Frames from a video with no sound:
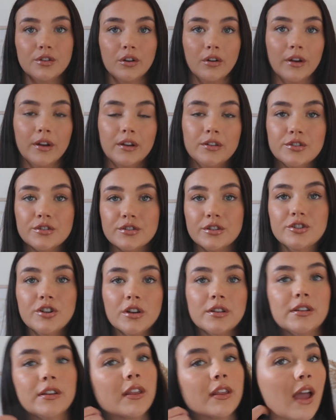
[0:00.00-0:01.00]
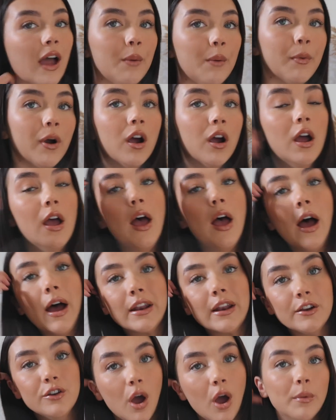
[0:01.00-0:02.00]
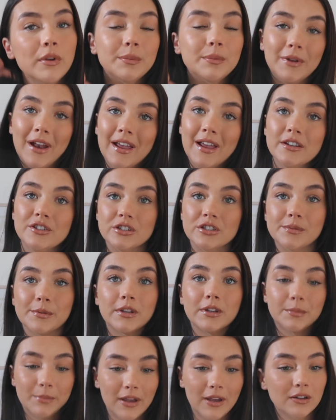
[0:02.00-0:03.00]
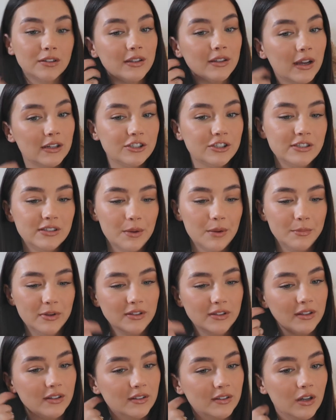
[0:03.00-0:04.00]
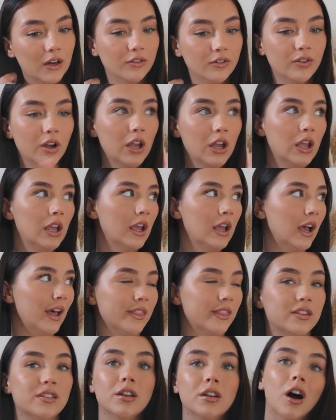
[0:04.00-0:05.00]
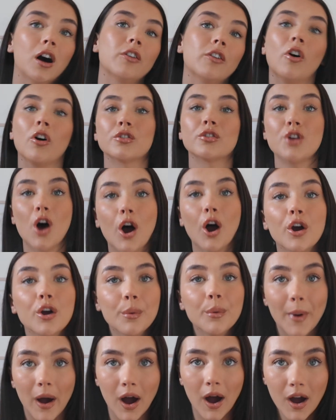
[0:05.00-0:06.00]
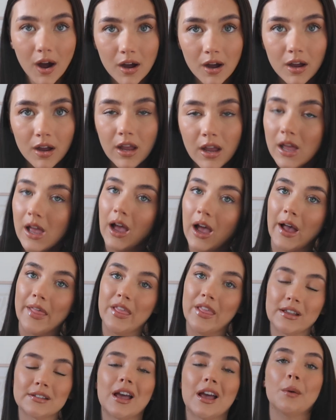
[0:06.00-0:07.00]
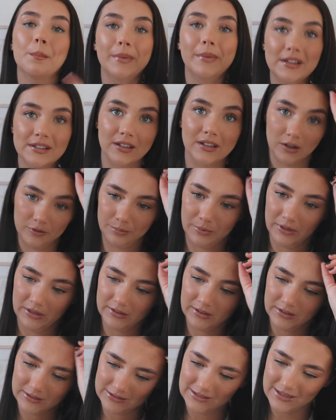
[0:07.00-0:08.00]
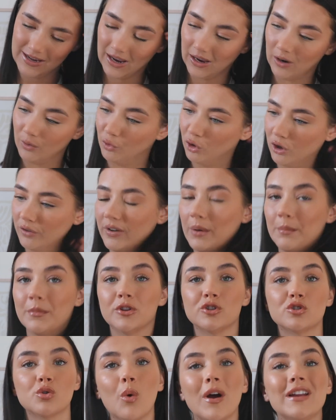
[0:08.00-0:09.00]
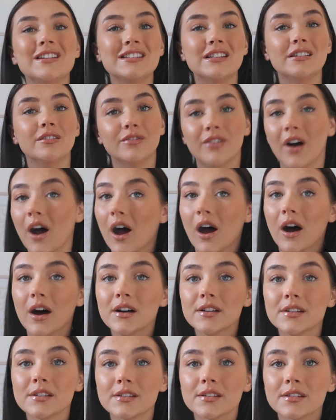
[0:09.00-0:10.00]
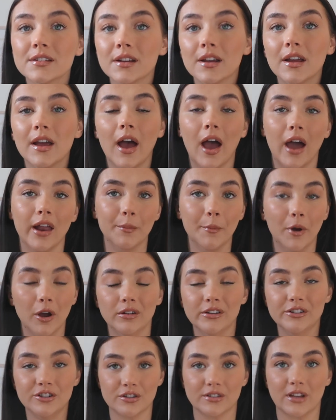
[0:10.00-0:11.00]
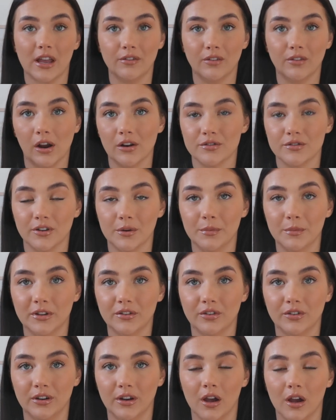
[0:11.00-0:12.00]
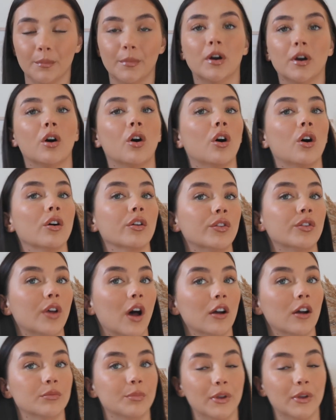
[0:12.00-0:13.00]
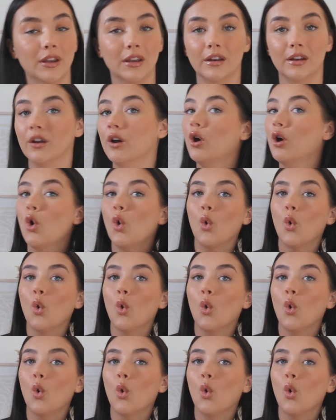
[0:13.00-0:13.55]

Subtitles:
Sorry, just adjusted the camera. And I know it's been ages because PLT actually sent me some stuff at the start of October. And that's how busy I've been. That it's now November the 21st. And I'm only just getting around to filming this video because I've been